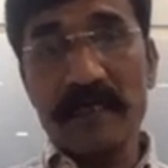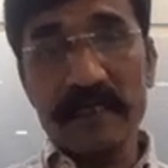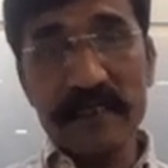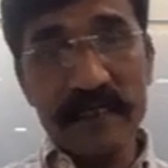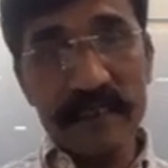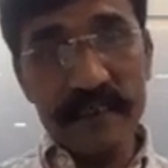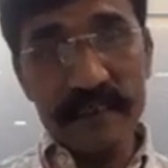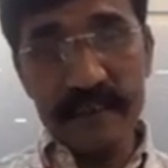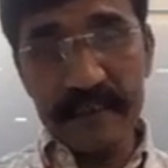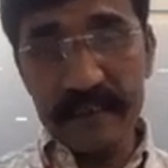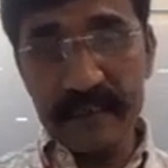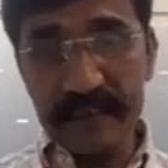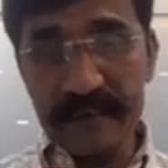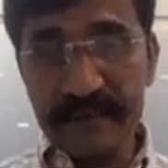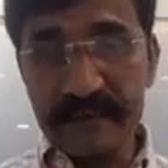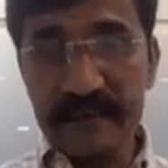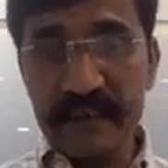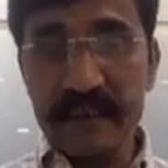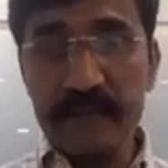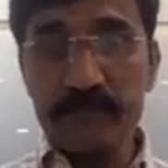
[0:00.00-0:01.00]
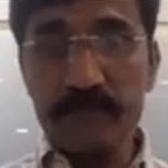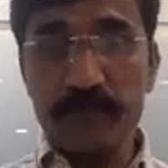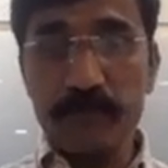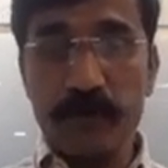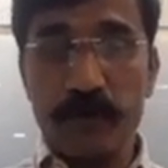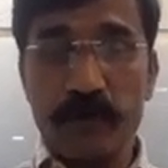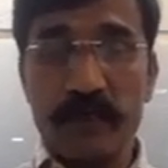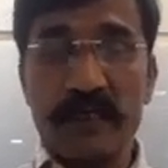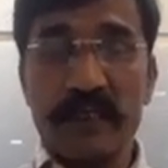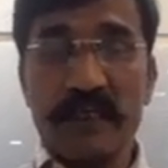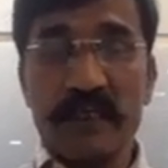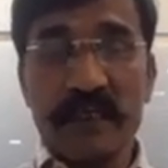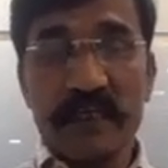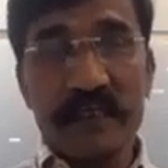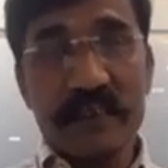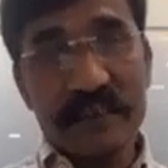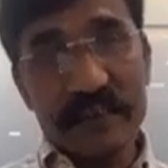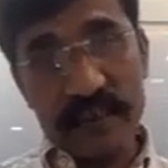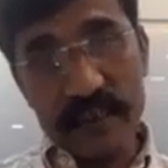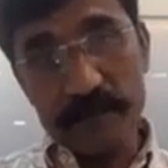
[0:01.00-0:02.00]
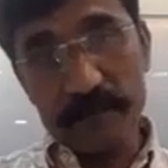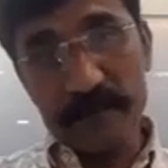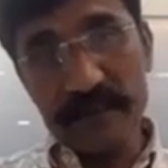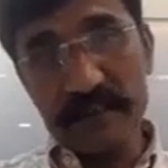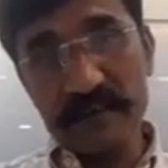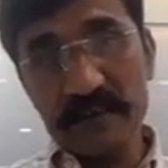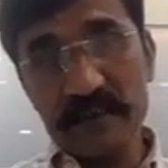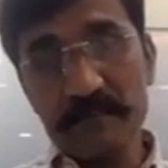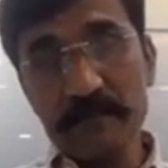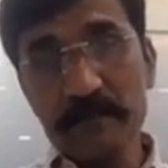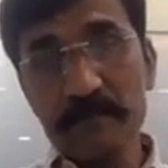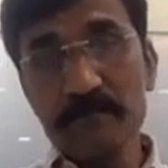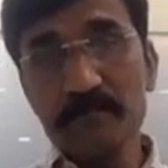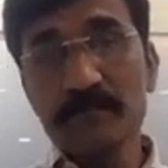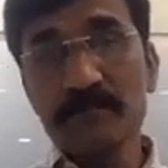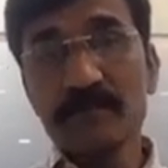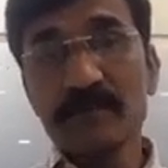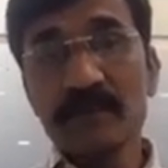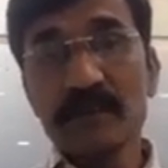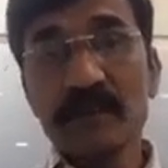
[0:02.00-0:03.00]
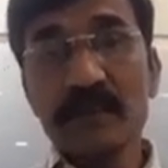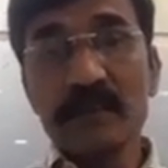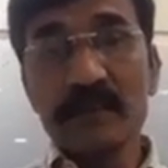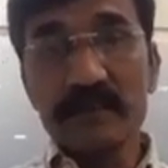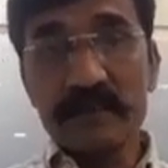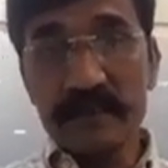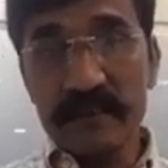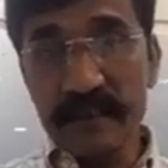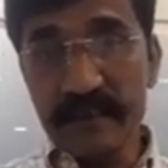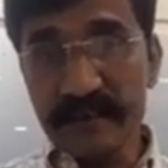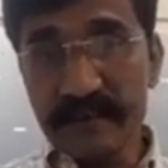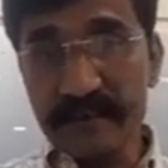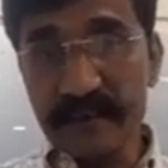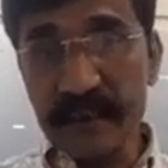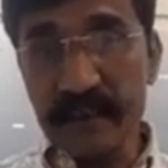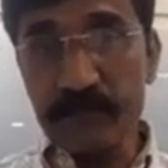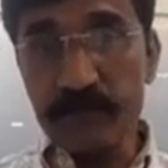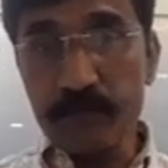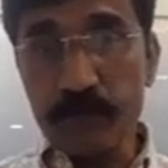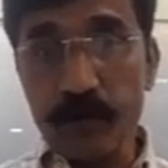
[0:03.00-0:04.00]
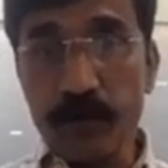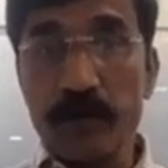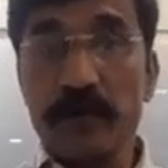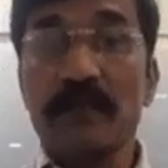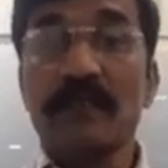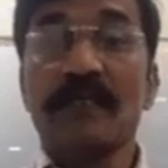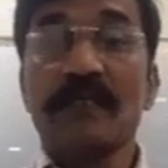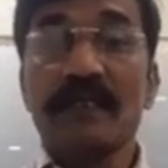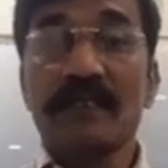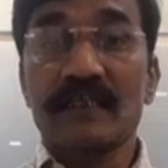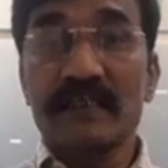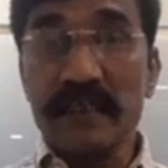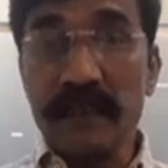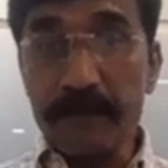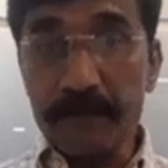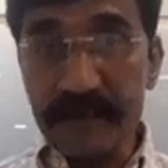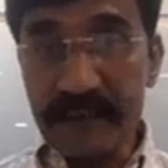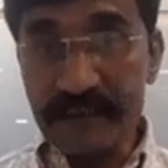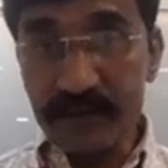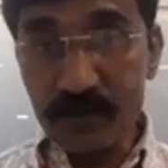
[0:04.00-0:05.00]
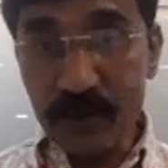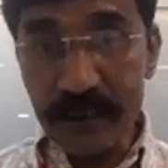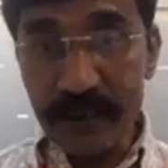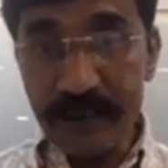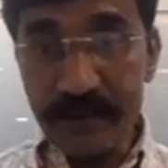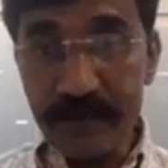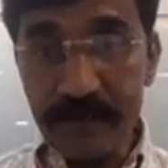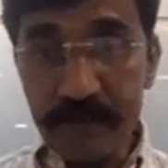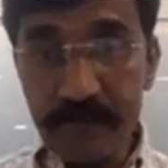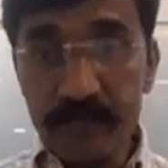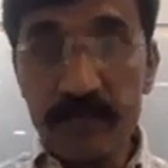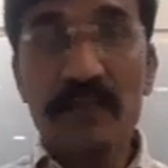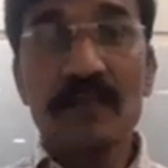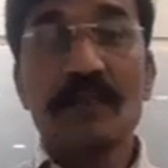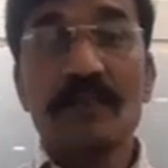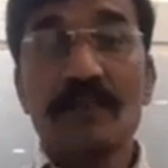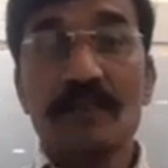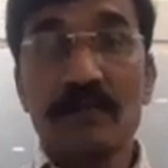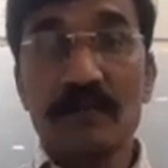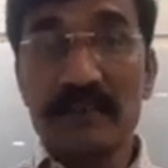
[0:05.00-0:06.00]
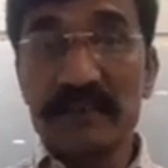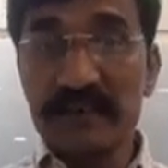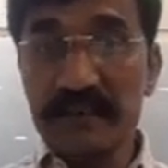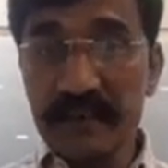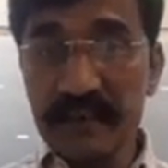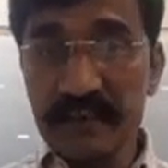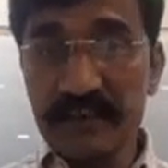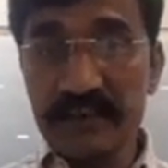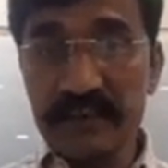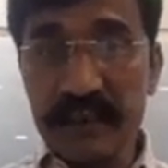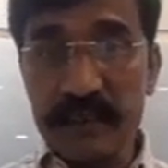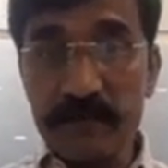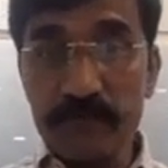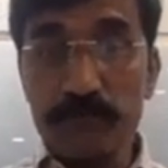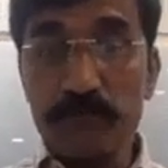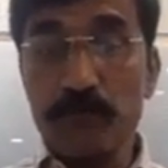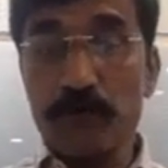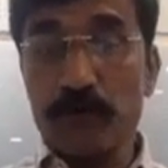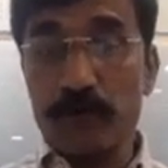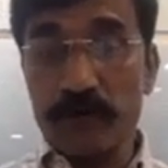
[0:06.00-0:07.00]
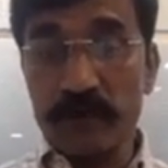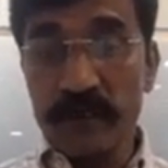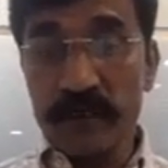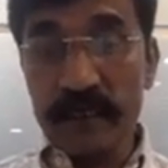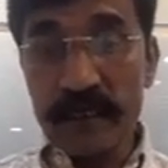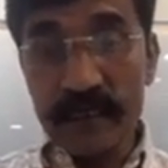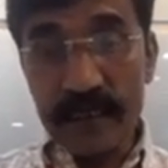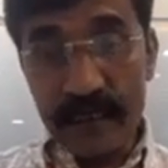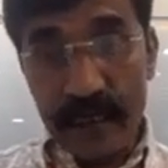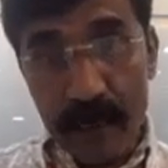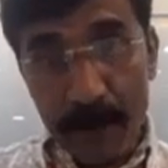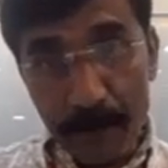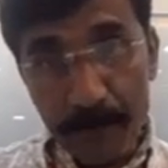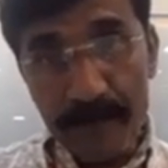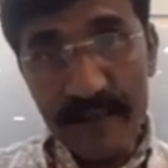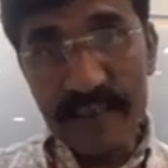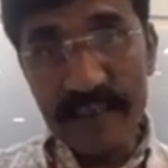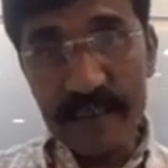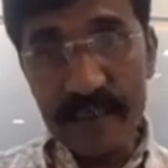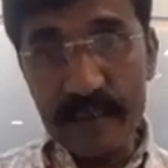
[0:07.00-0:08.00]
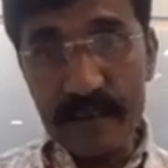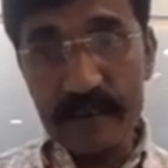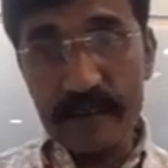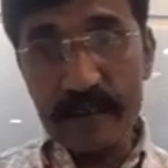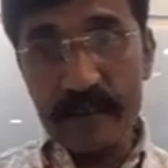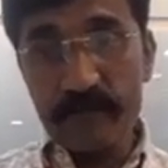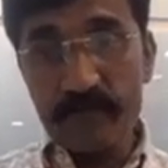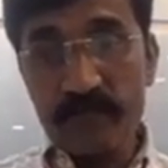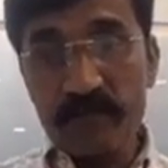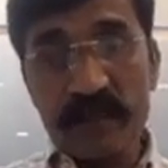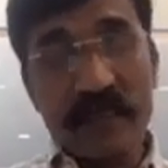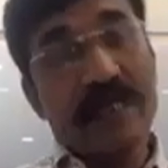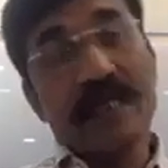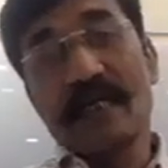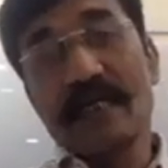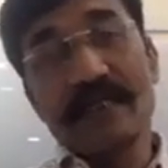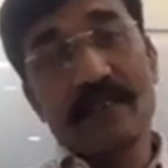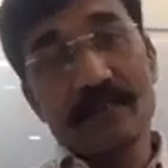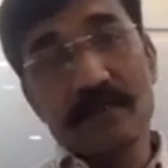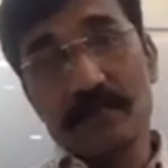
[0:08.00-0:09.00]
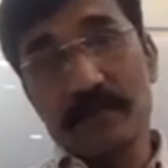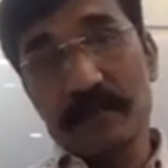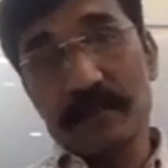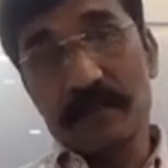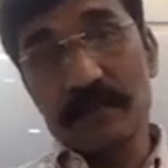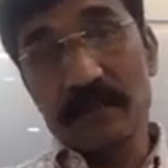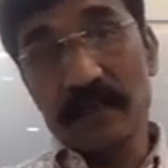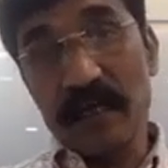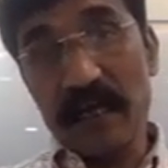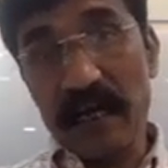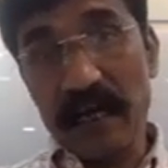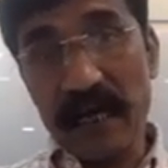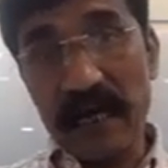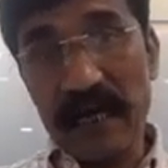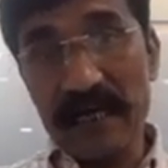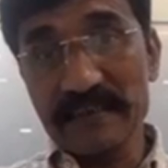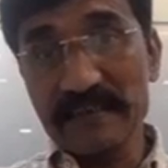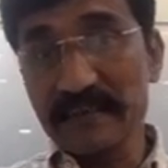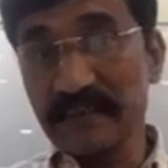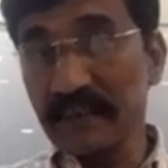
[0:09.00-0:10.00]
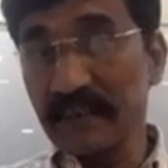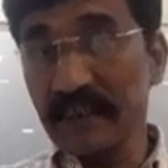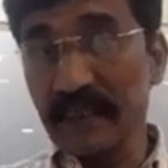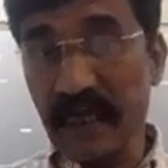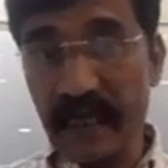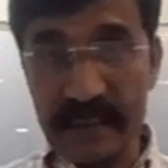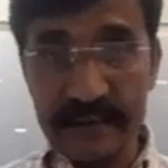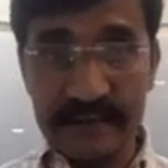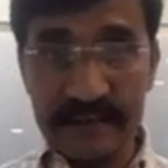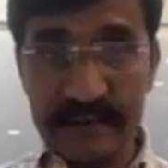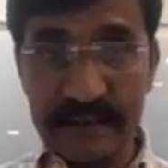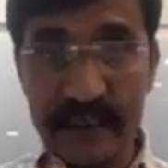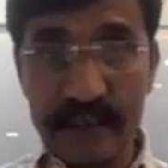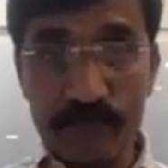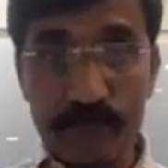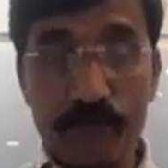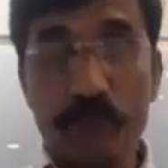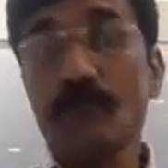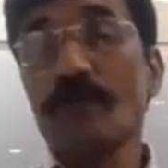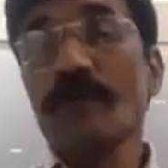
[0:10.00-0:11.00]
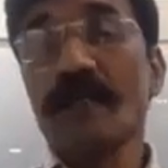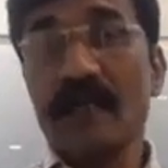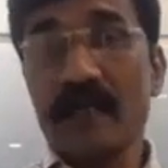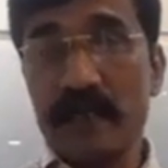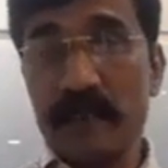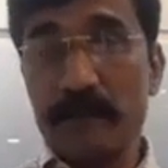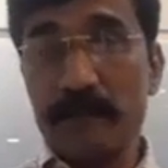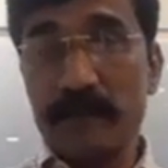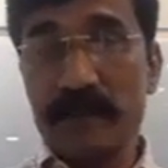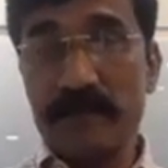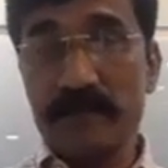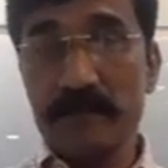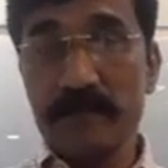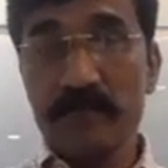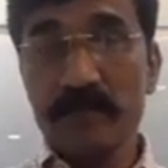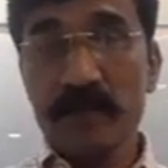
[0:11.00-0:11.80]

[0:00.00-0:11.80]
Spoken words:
again T stand for trapezium, T stand for trapezoid, your C stand for capitate, and your lastly S stand for hamate.